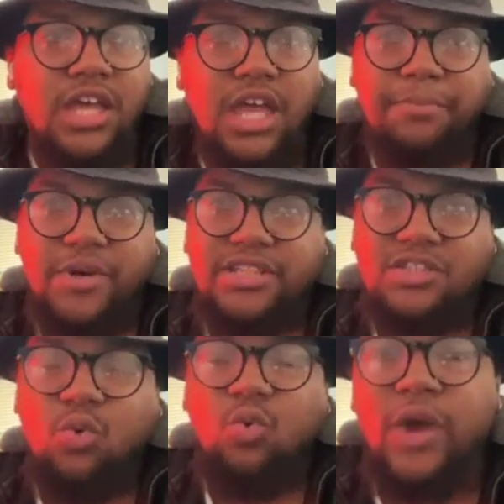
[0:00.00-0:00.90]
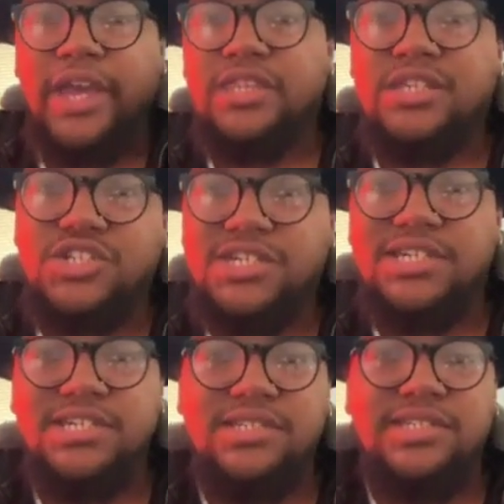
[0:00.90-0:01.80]
but the way that
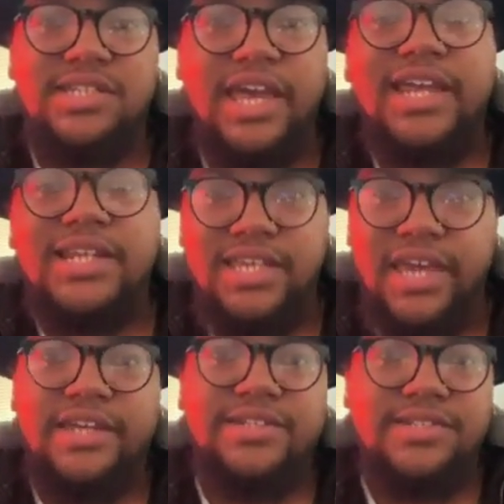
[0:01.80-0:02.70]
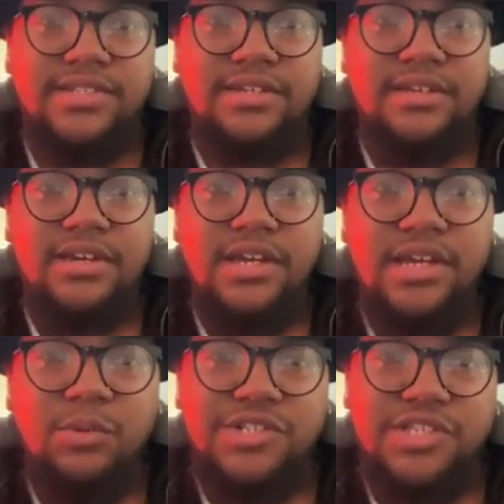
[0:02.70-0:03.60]
she said yes
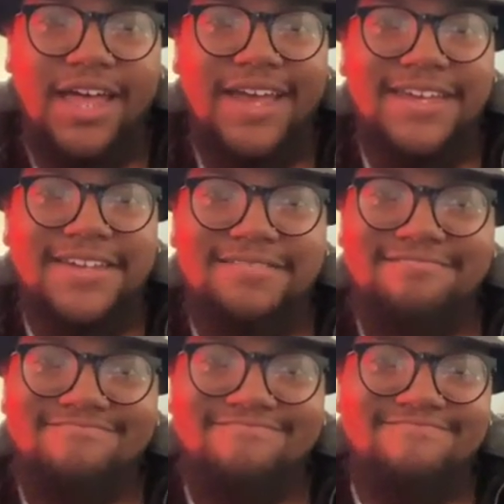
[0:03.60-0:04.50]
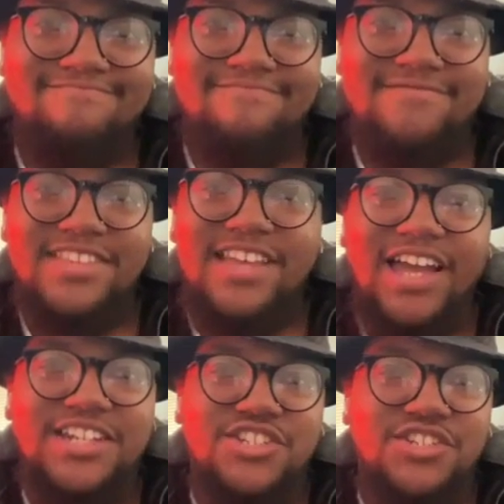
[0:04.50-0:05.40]
was like,
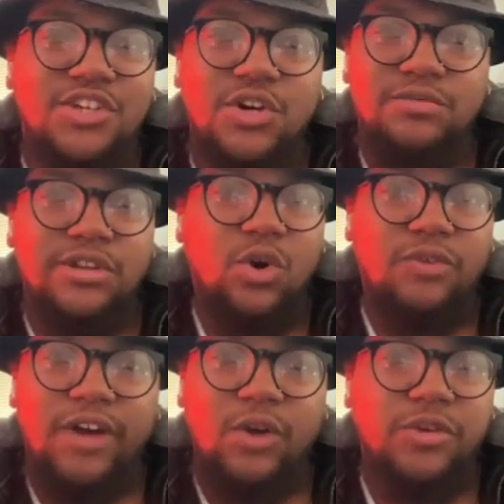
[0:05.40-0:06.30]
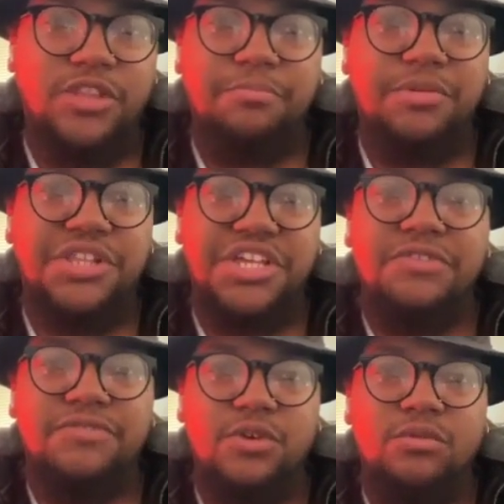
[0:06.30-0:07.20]
I don't know if I really
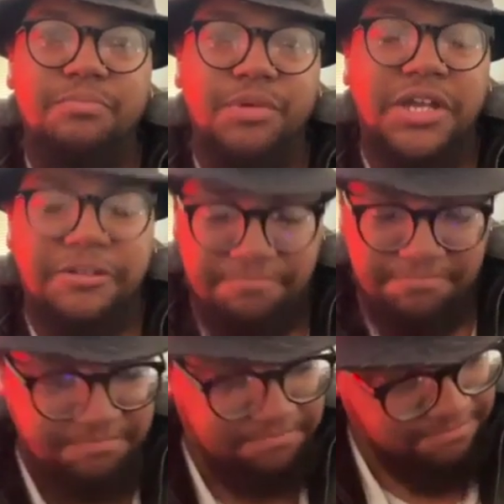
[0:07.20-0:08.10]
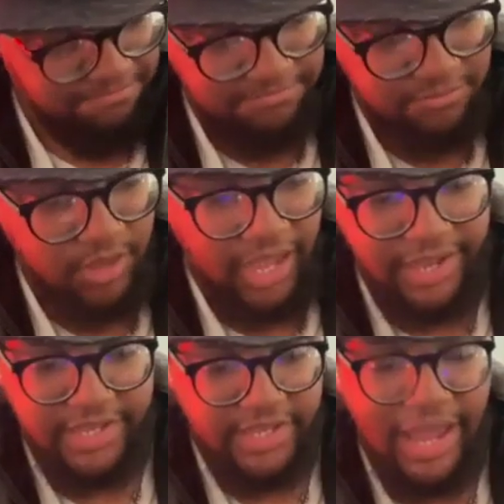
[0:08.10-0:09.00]
believe you, but
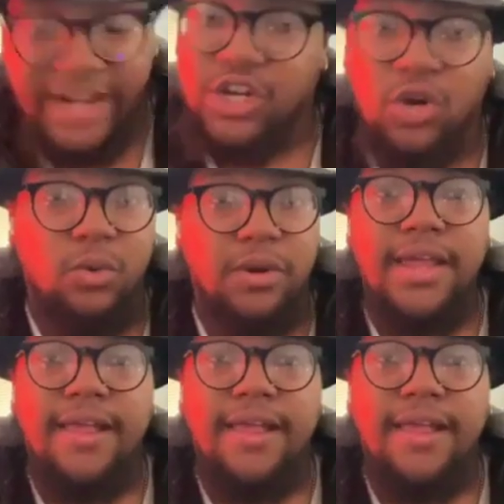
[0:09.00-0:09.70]
I I don't